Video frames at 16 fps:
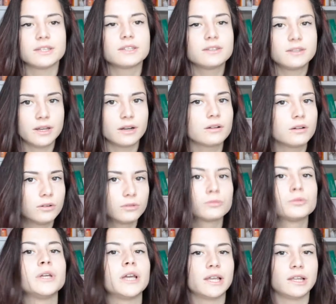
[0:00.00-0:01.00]
It's their
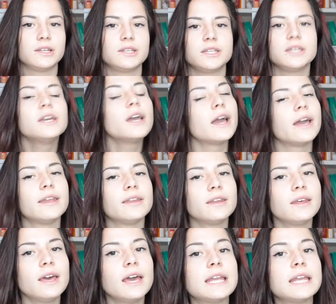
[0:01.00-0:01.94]
own reality, and